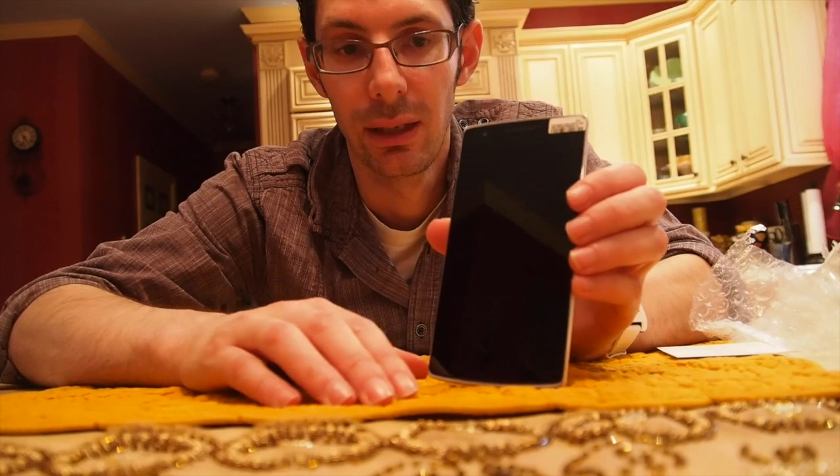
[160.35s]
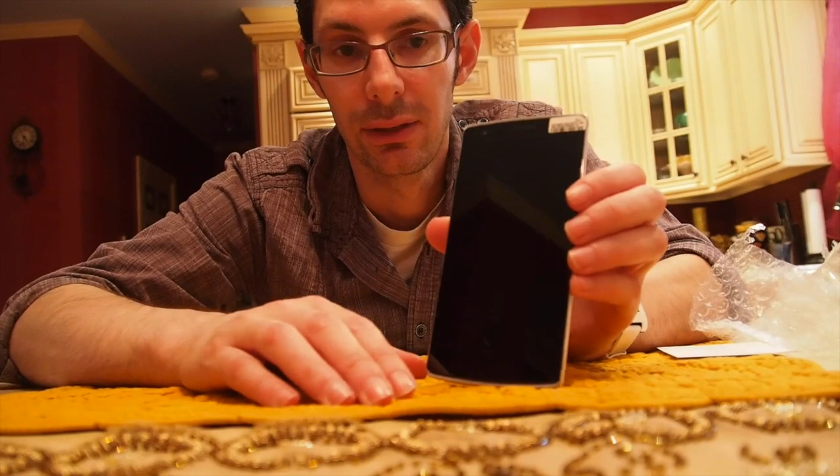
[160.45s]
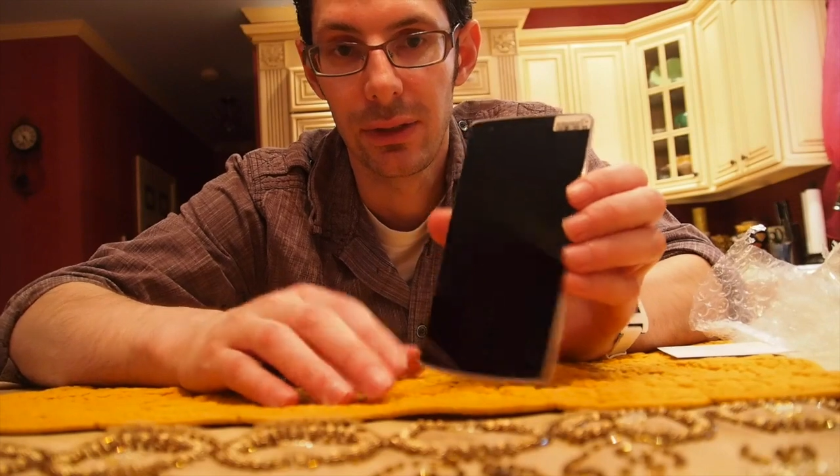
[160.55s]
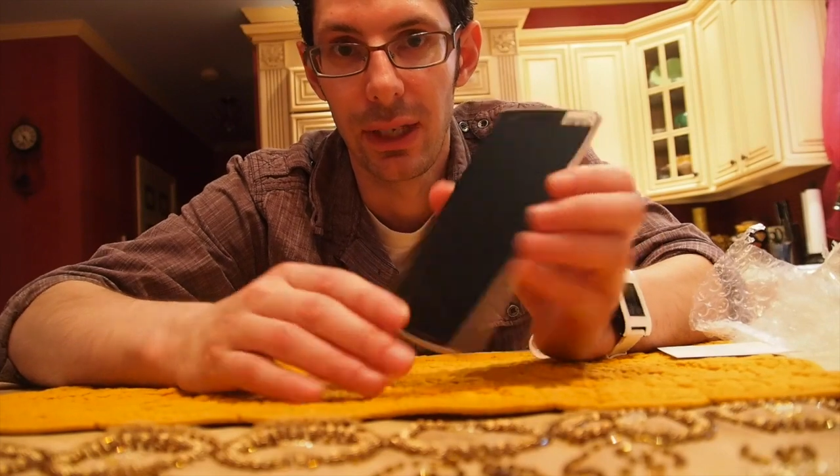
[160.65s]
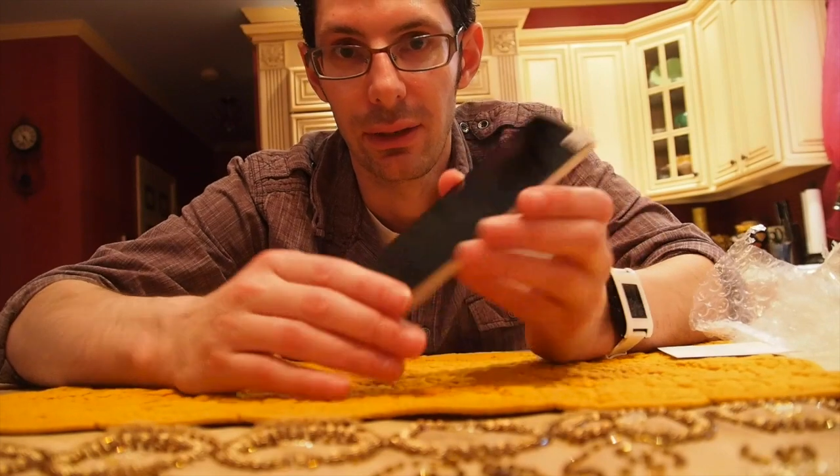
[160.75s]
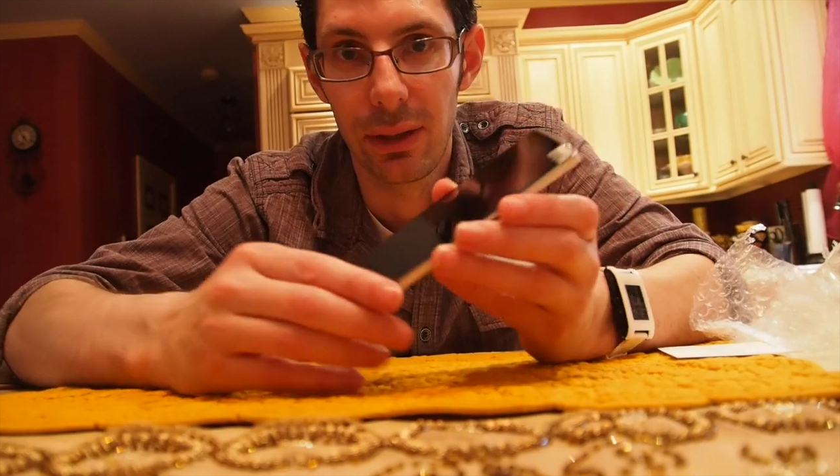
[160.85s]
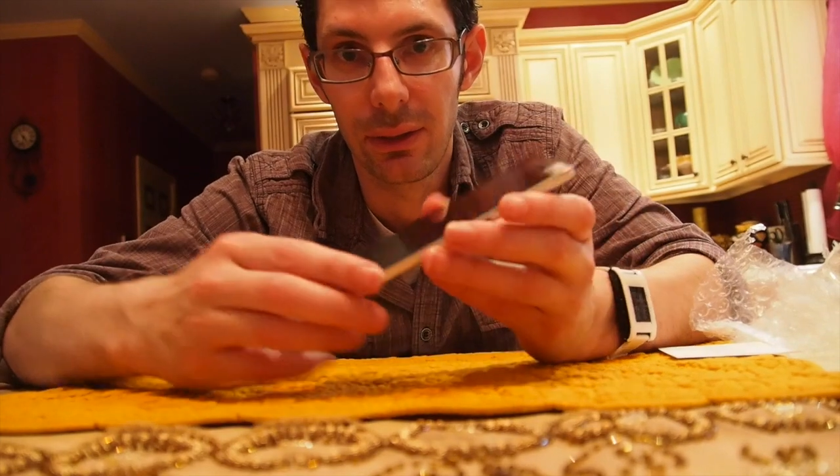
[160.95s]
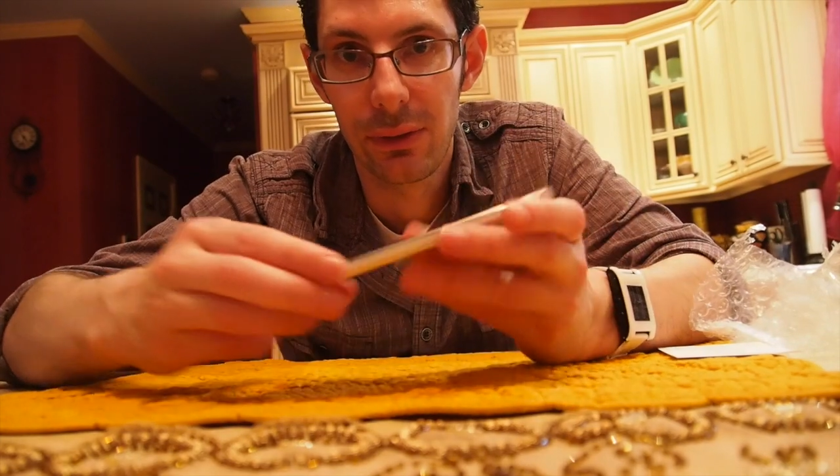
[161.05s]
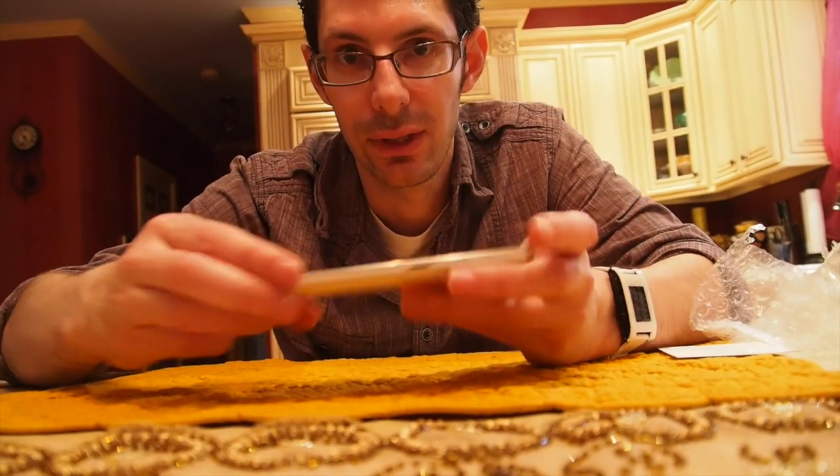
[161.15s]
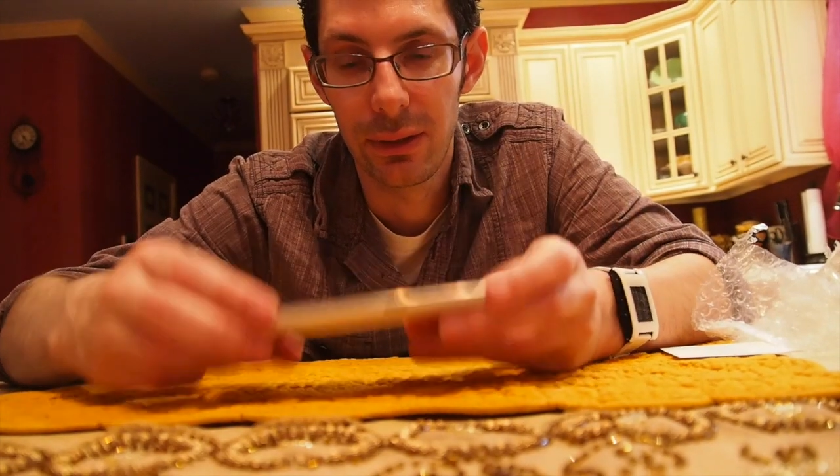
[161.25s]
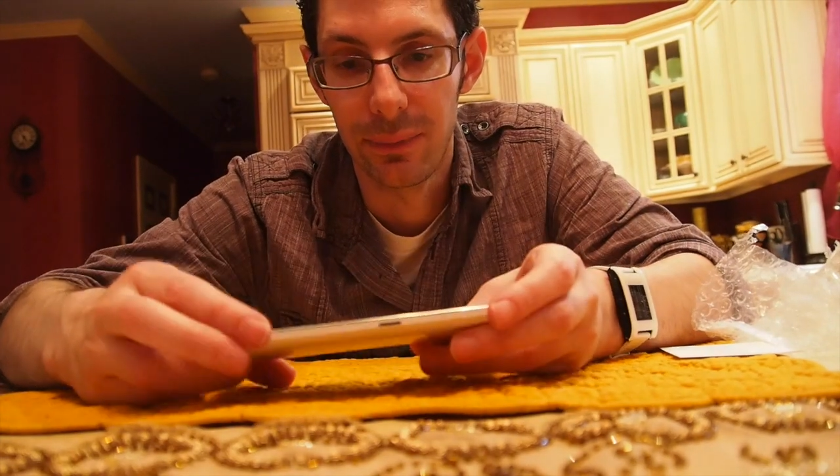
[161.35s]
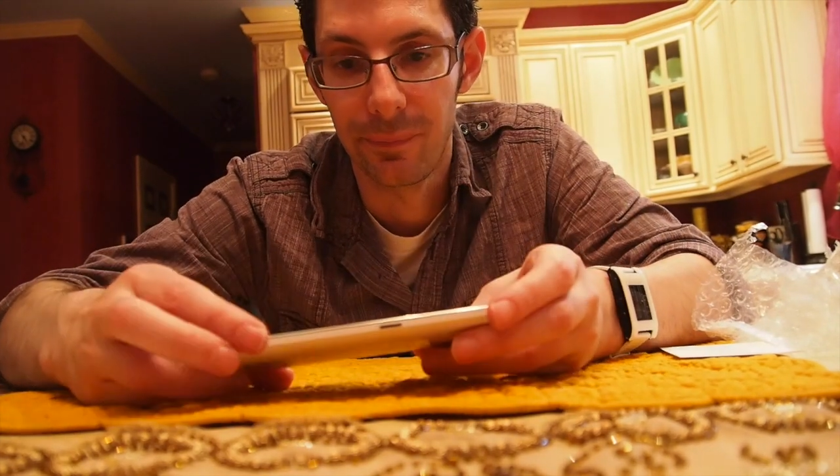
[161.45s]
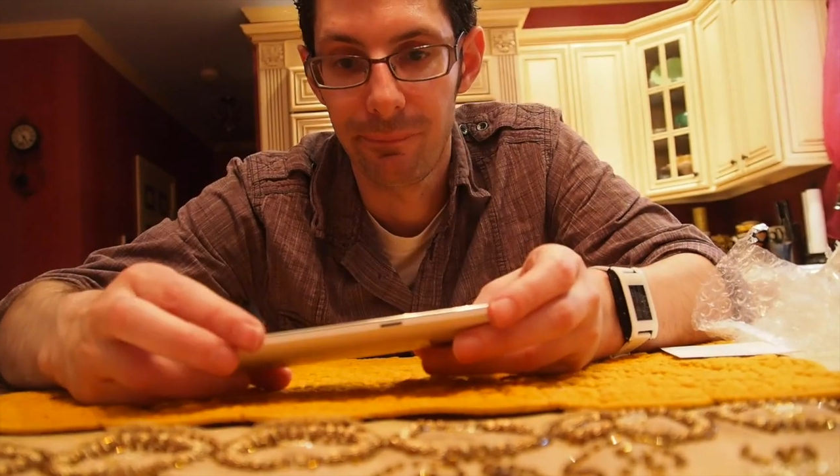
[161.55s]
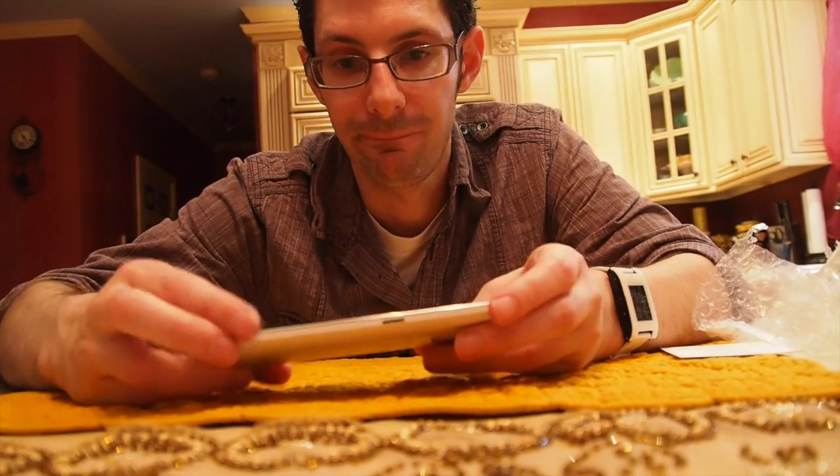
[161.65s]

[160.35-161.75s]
see how it goes later.